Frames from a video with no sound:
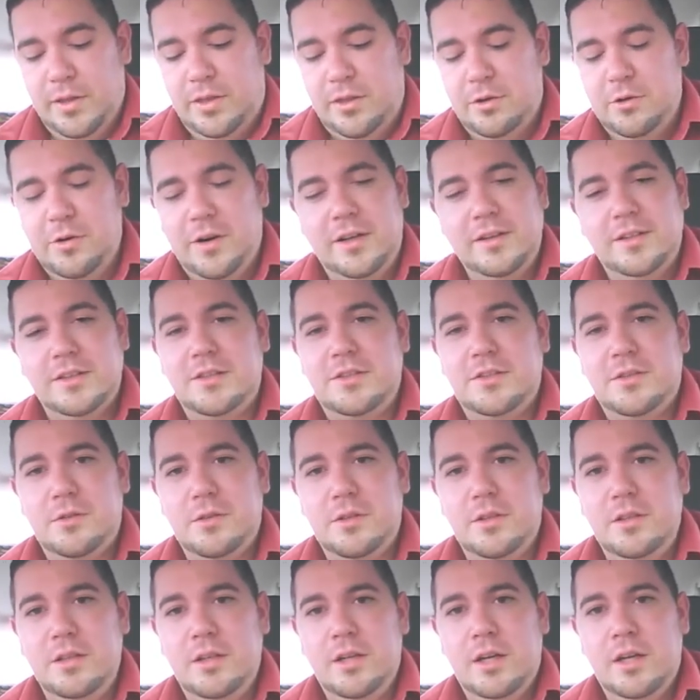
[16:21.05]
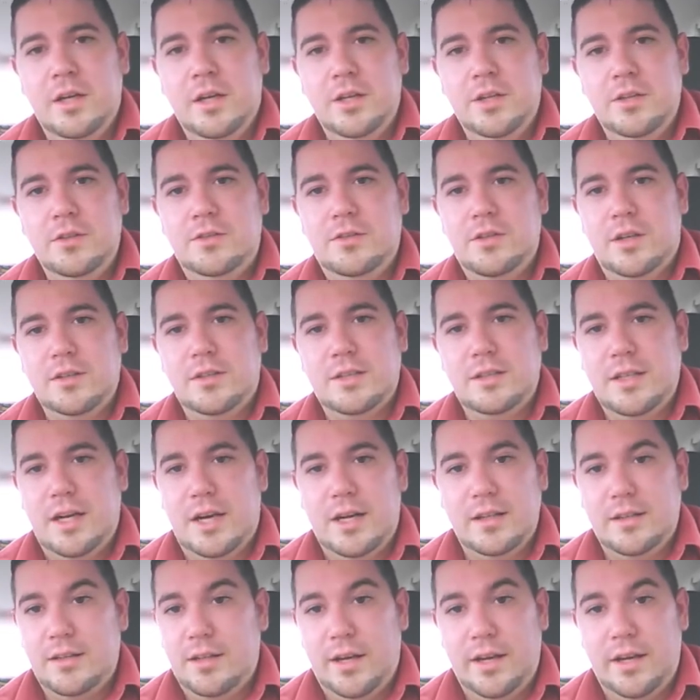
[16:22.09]
throughout the story, you start to
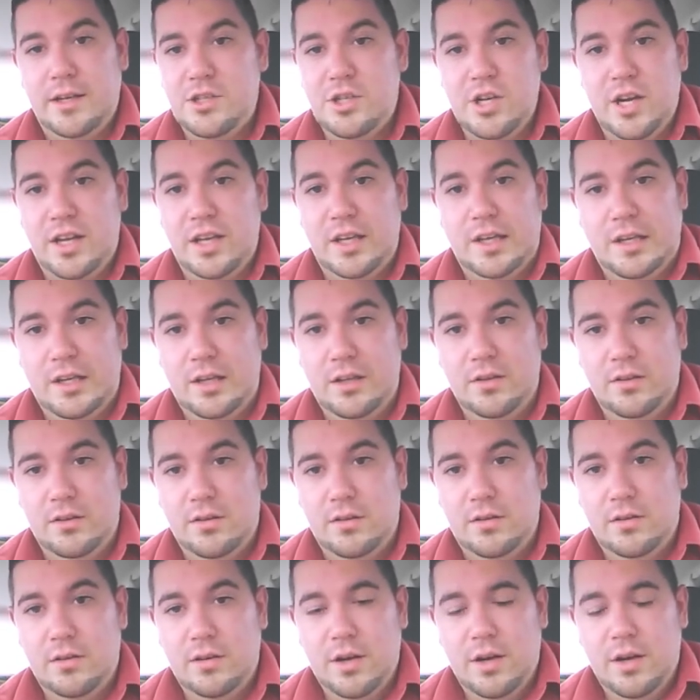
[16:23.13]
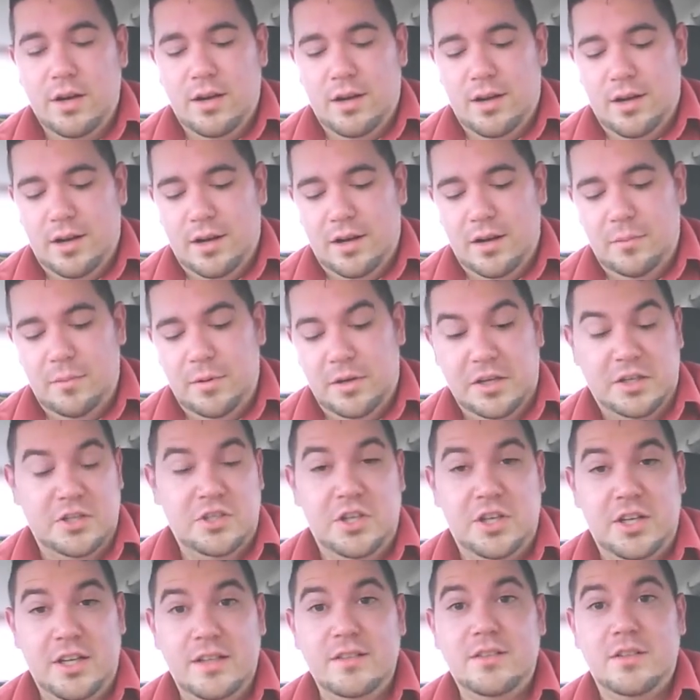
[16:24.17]
not like Jenny either, because
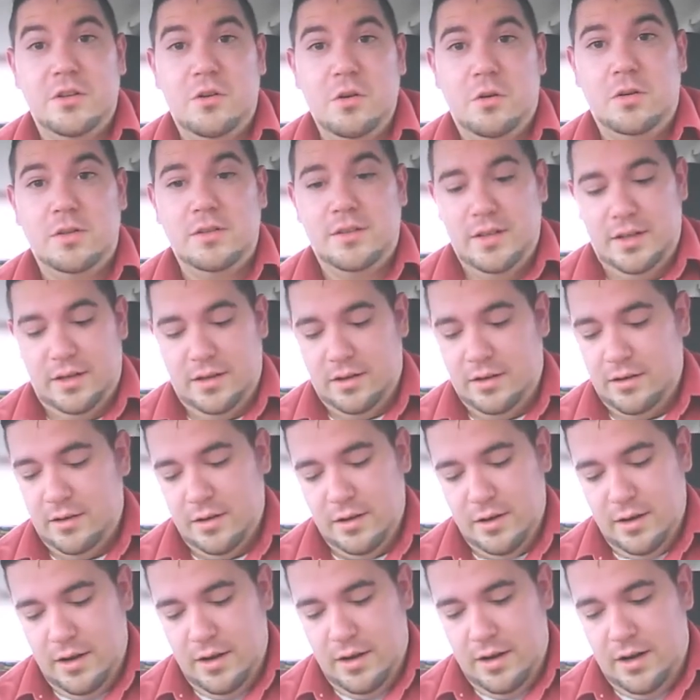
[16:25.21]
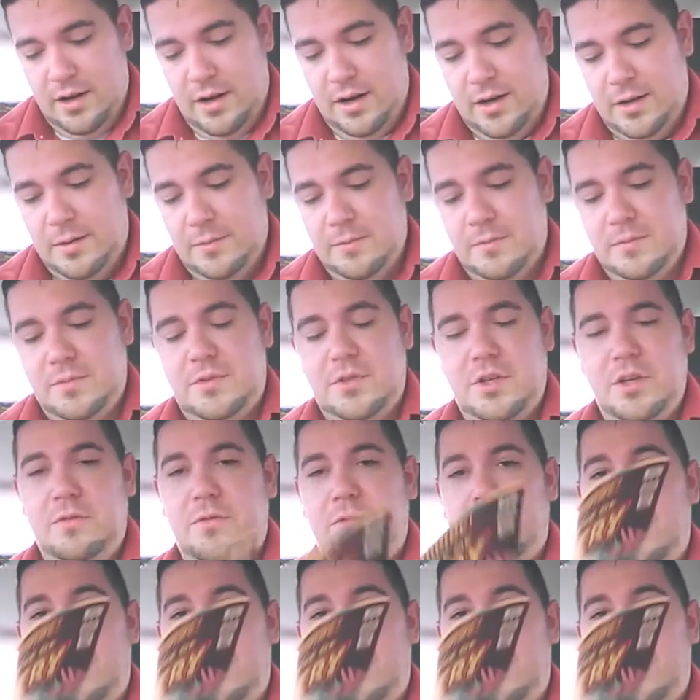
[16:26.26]
she is a gold digger. She